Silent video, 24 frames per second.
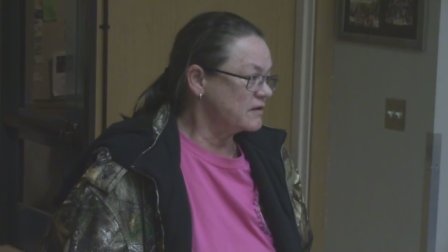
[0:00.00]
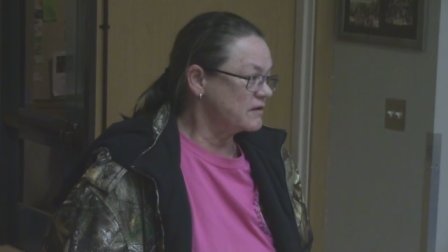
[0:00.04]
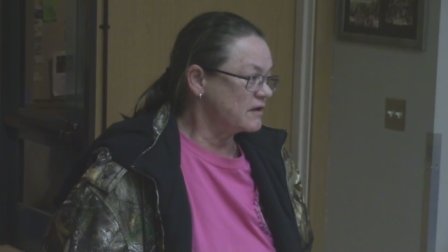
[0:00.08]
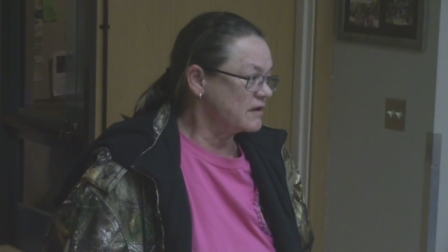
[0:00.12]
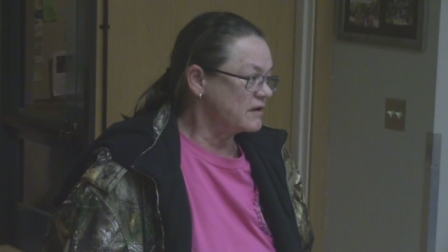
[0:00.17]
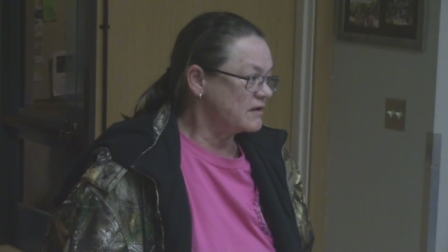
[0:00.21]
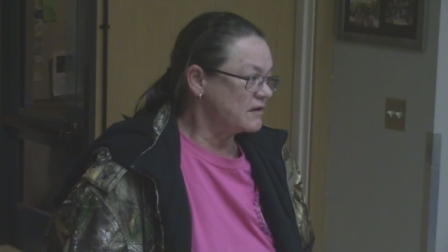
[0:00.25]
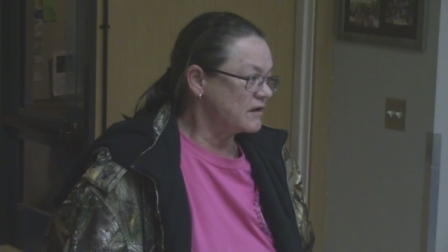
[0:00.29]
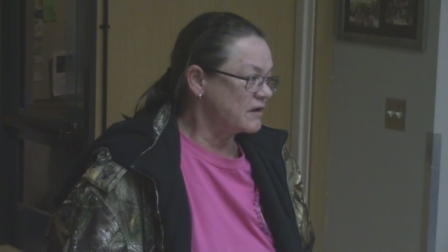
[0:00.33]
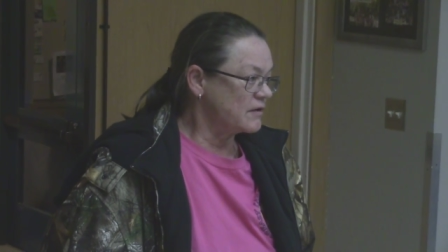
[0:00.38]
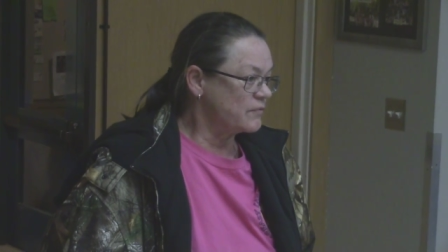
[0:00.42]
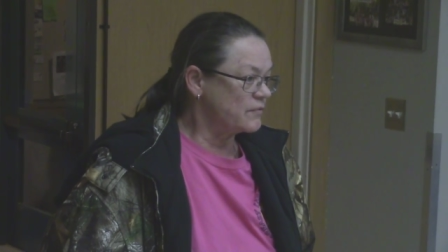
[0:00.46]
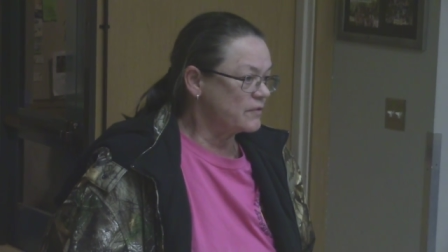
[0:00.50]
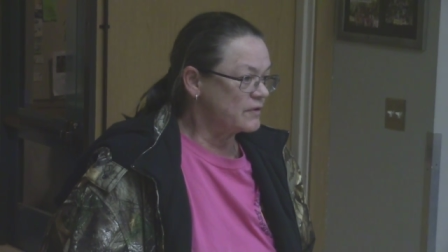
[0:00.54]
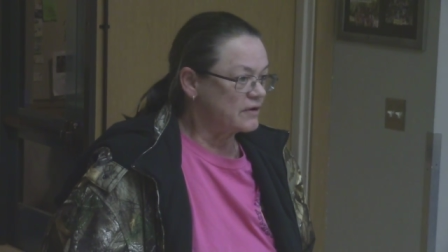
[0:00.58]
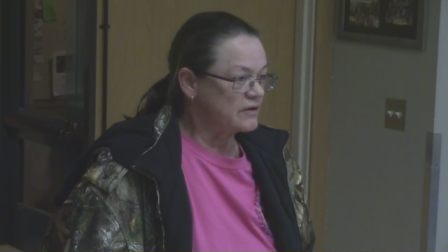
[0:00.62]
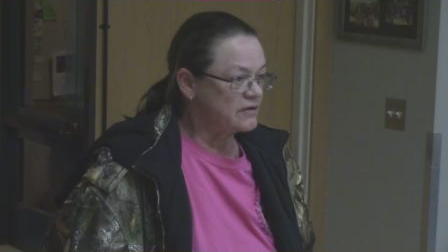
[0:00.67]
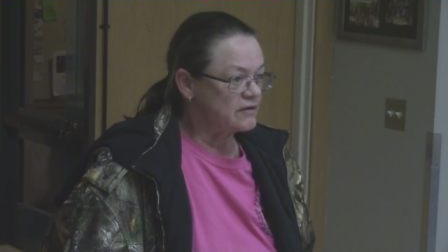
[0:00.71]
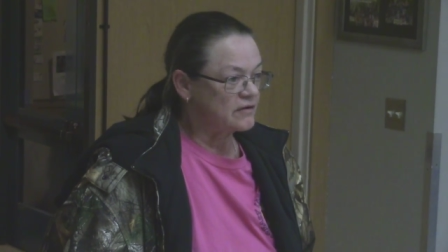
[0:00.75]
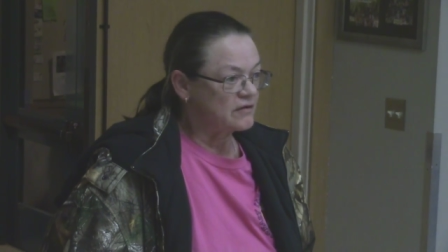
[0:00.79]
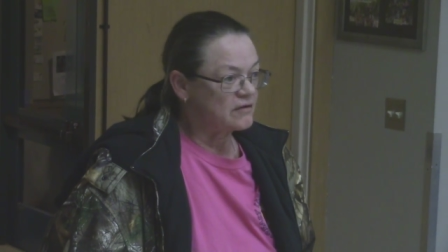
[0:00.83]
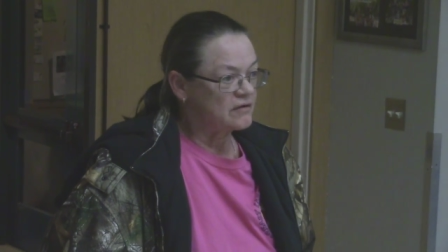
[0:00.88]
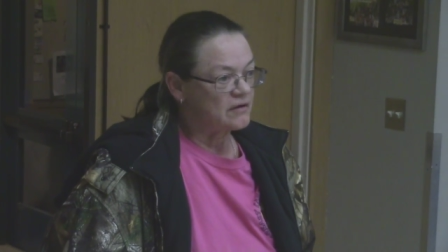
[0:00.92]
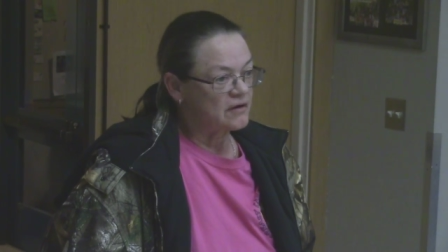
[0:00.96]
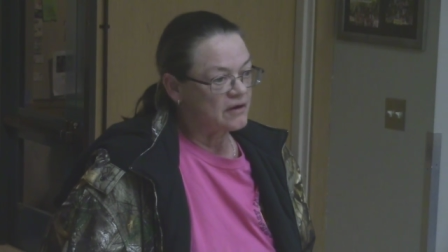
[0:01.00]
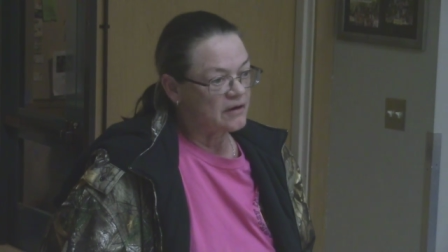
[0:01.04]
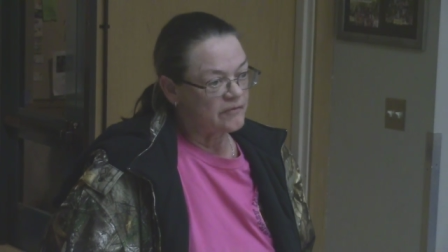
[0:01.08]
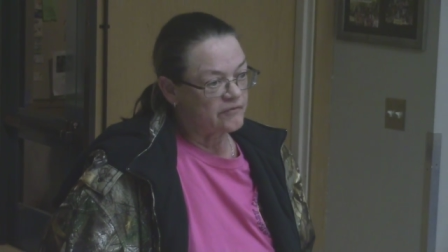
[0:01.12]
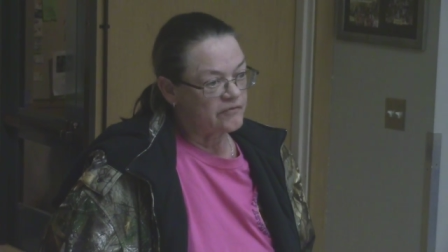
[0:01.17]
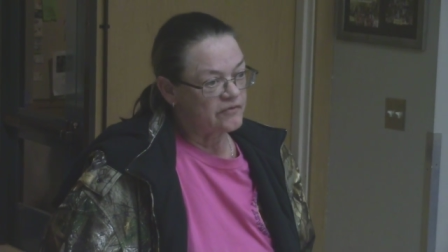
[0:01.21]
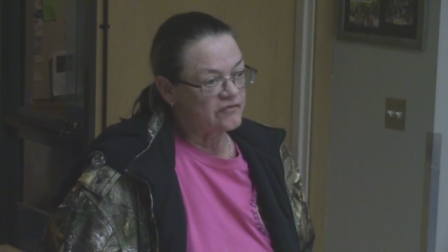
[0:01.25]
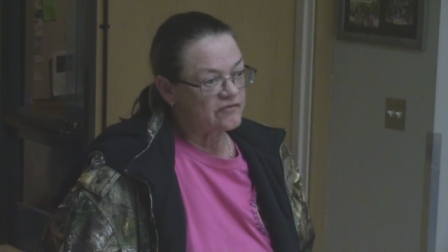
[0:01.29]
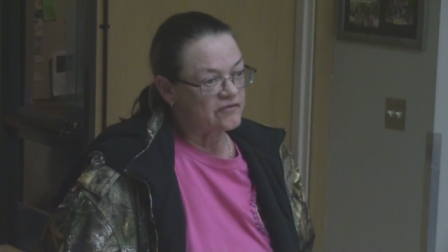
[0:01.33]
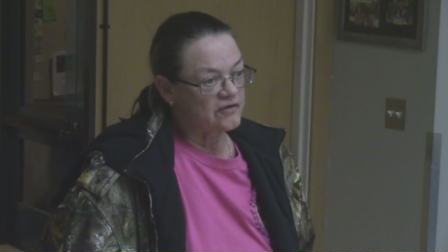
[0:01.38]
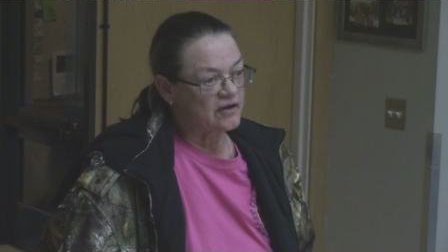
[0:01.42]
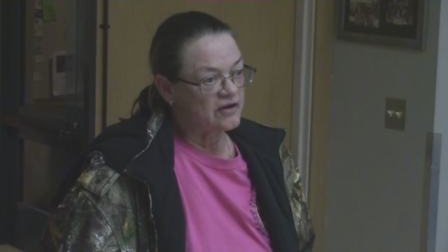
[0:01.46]
that I really didn't
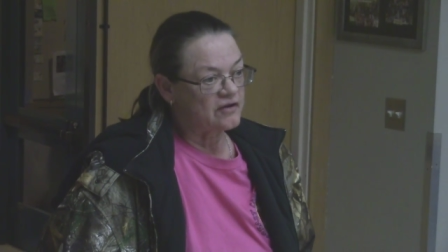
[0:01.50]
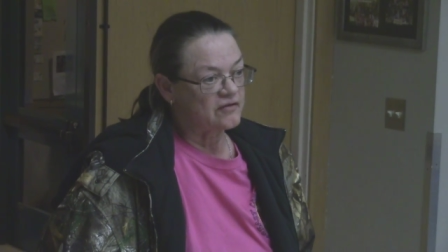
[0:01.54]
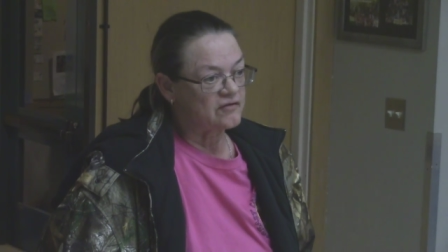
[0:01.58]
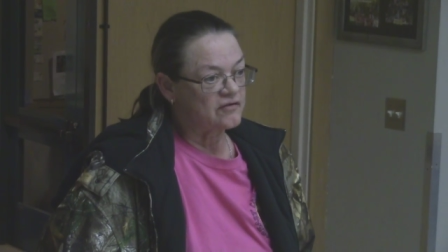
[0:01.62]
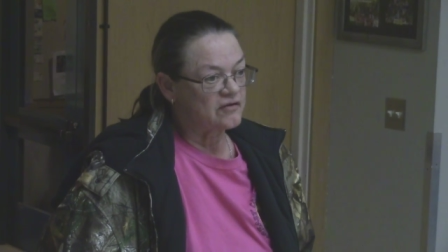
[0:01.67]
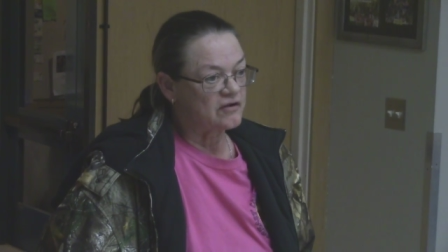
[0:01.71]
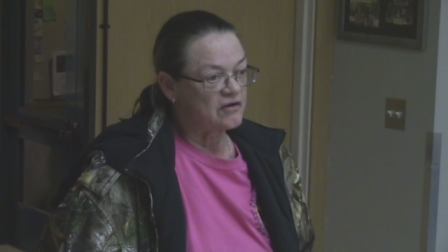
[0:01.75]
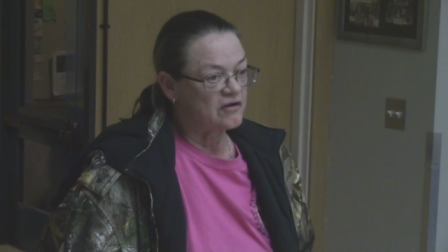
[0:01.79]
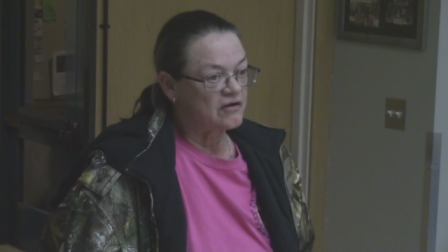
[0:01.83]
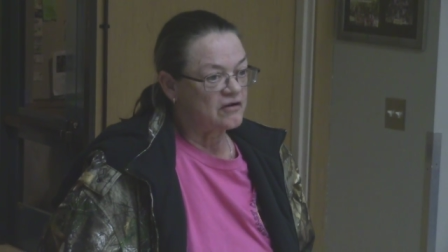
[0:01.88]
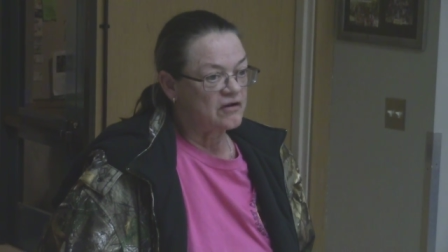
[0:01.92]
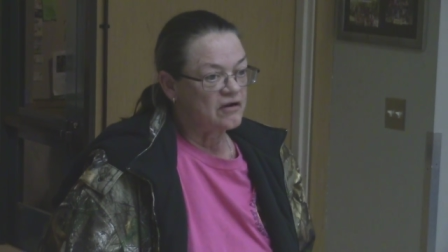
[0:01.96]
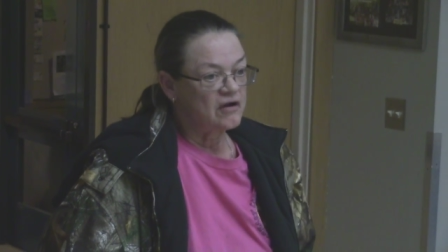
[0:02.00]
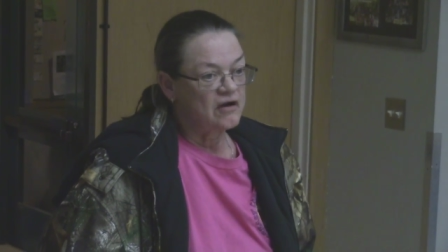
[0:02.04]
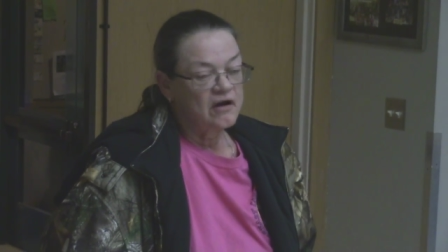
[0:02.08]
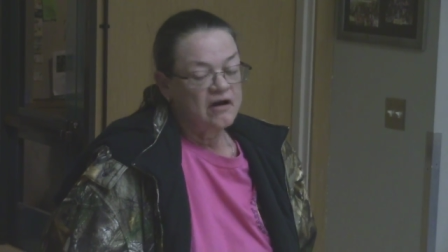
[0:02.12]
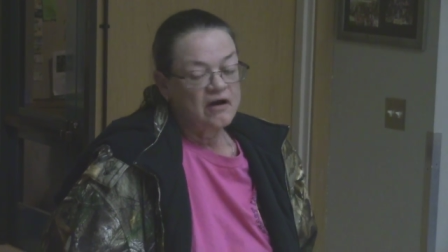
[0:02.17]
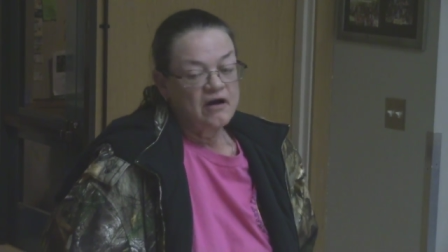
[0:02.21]
emphasize here.